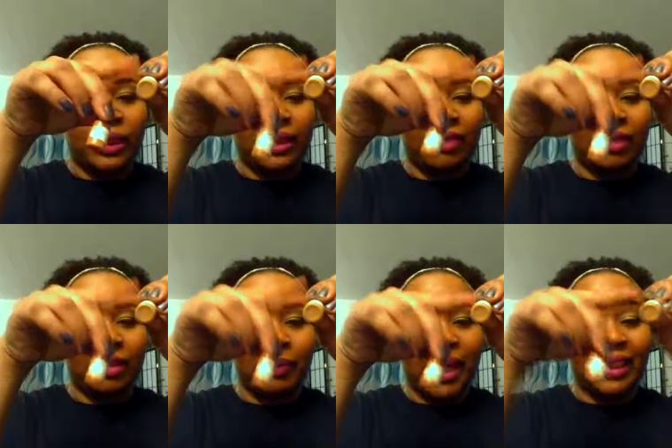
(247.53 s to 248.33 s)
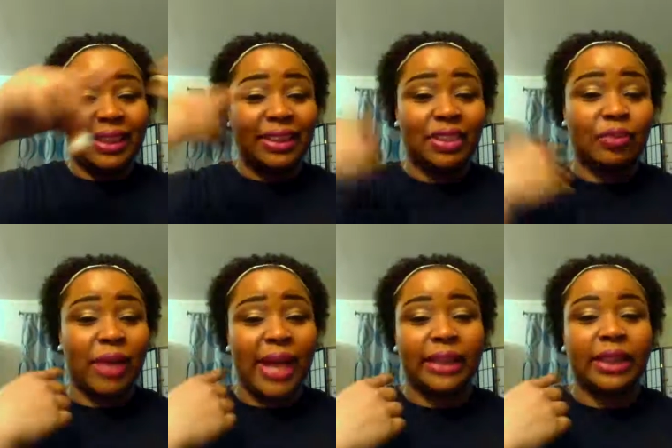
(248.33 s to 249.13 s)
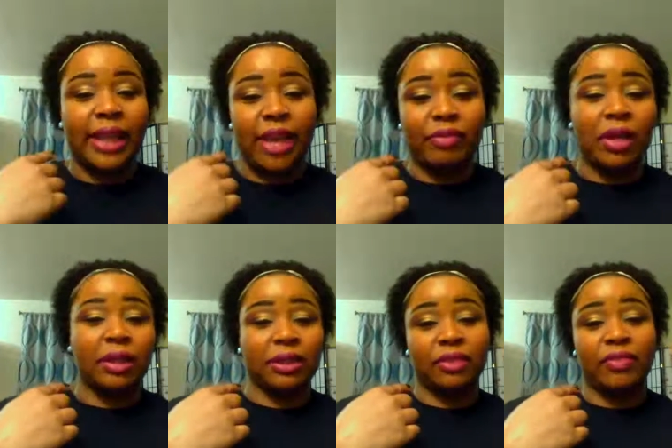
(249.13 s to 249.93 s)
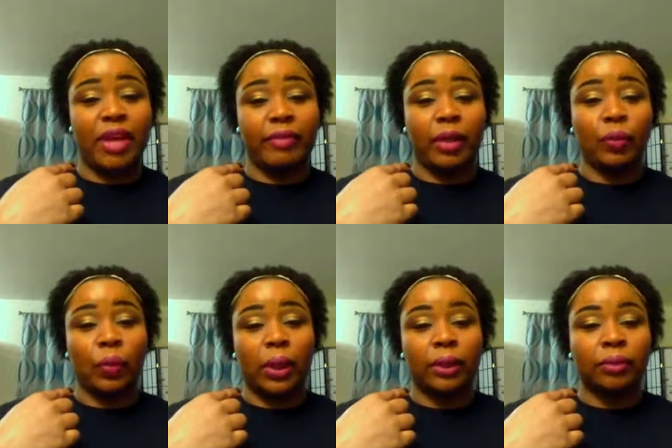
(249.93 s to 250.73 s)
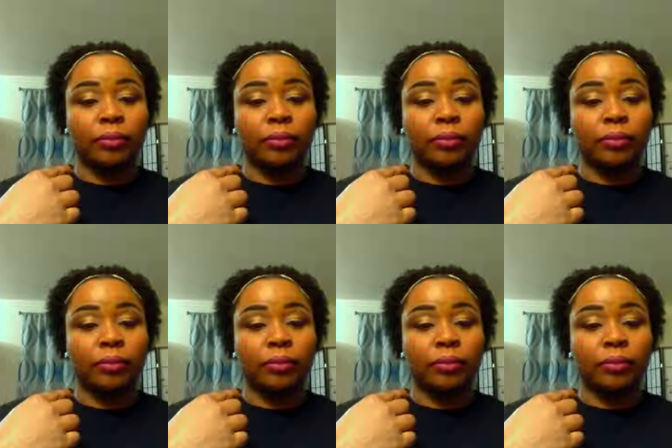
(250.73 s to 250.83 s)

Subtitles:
is definitely the match, and this is what I actually have on, is the 5N1.